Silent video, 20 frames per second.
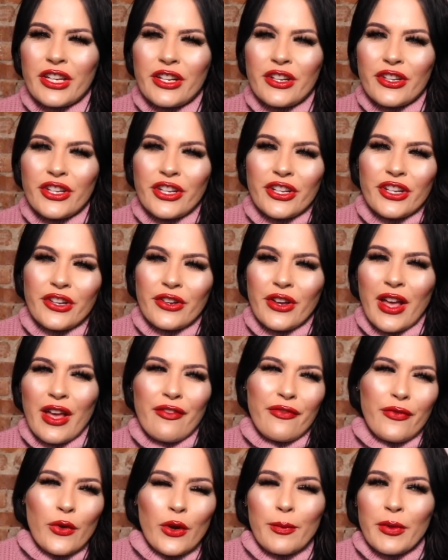you know, you know,
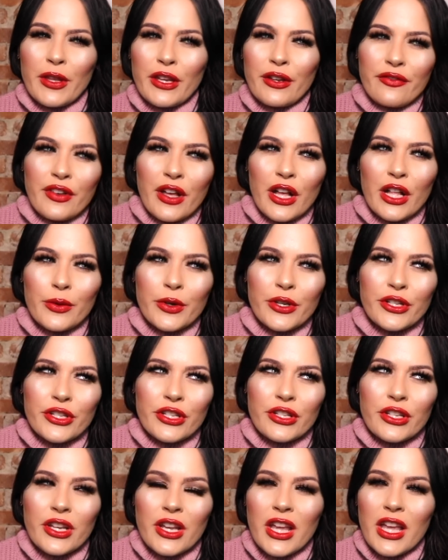have 4 million followers.
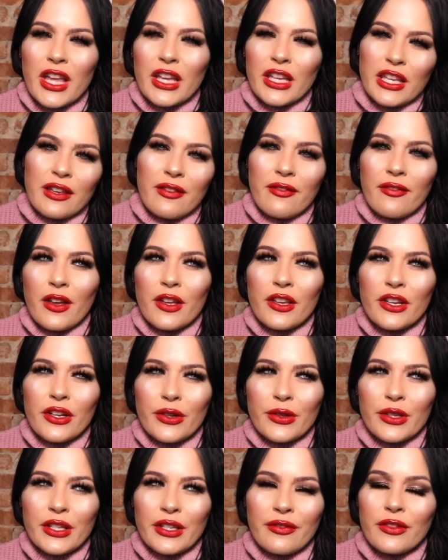Just give up, you
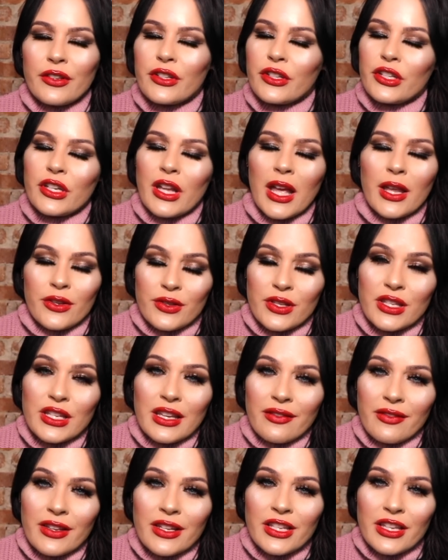know, give, I used to
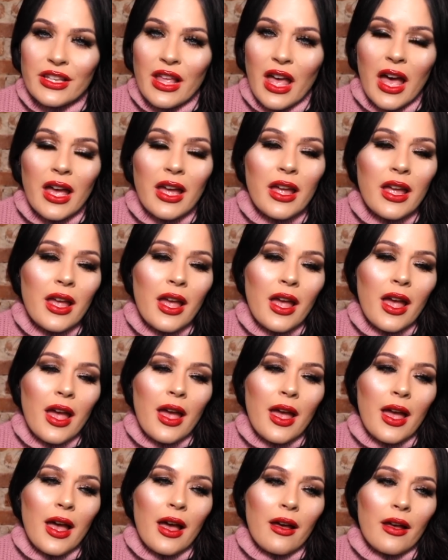give in to that.
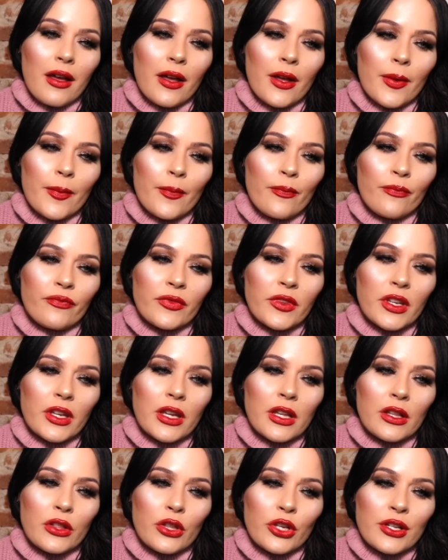Um,
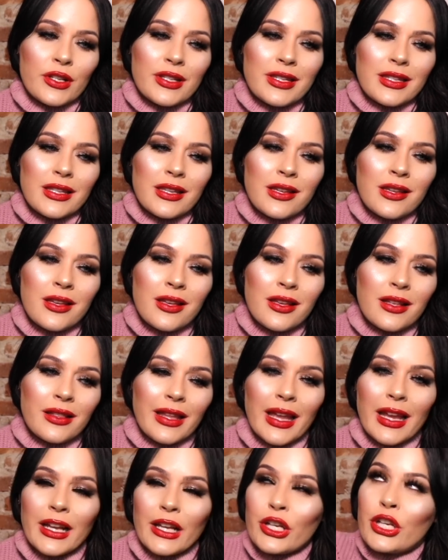it looks
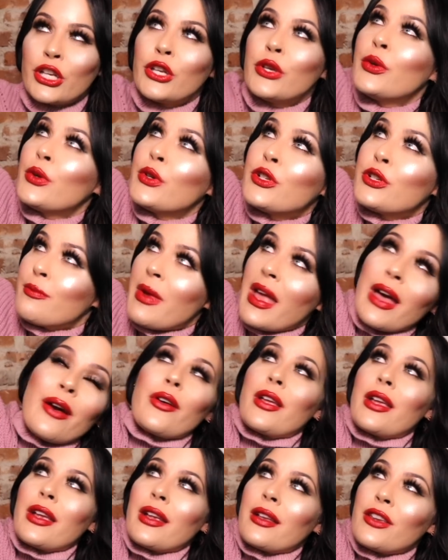like a huge
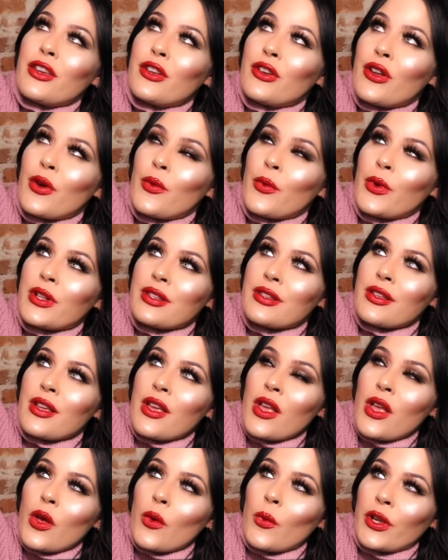mountain, you know, when,
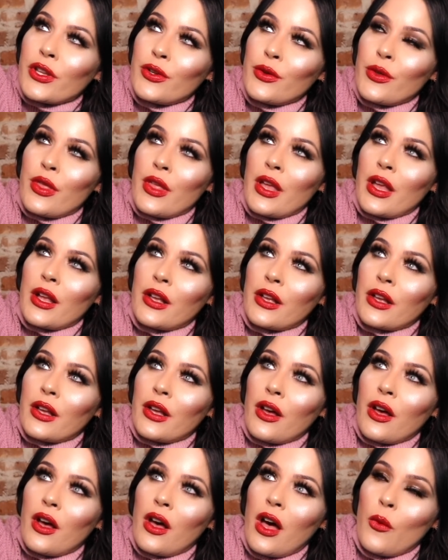when you think,
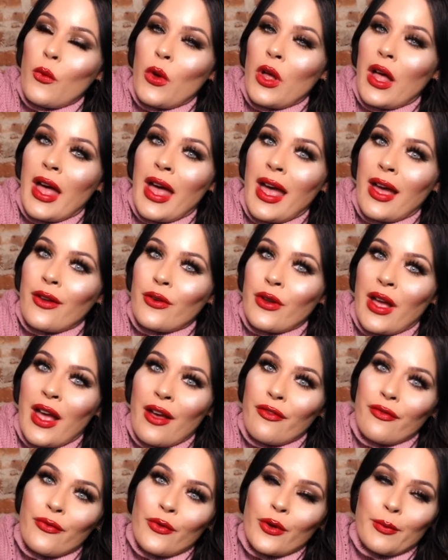well, I don't
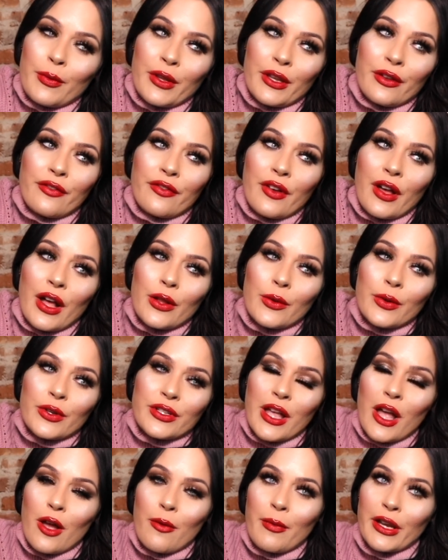have 4 million
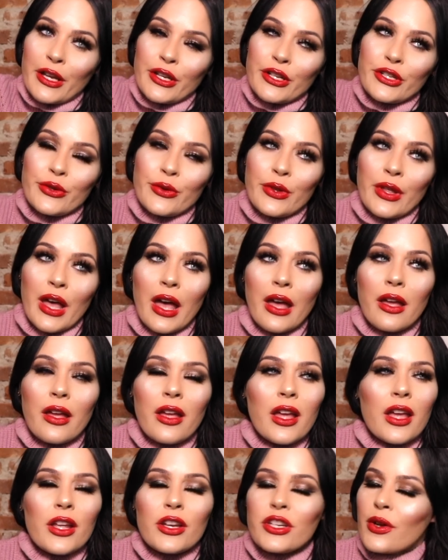followers. How am I going to do that?
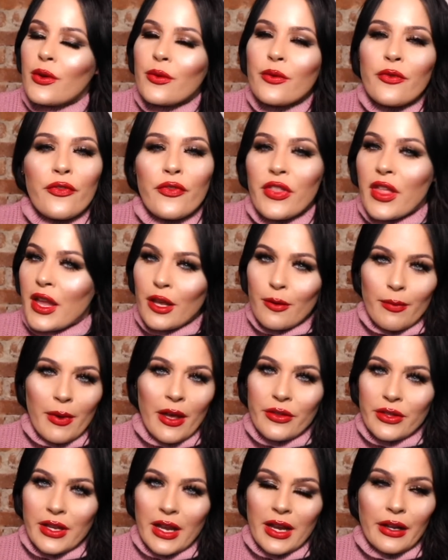Don't think
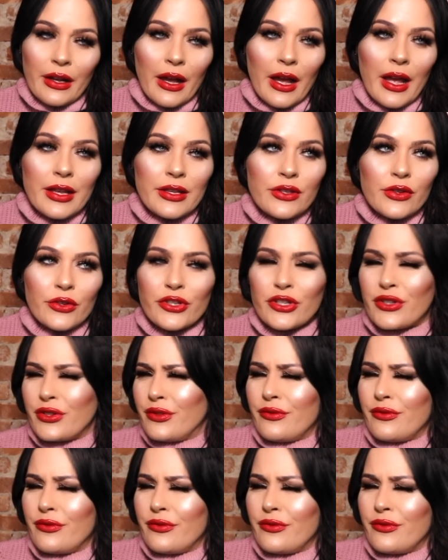about that, guys, or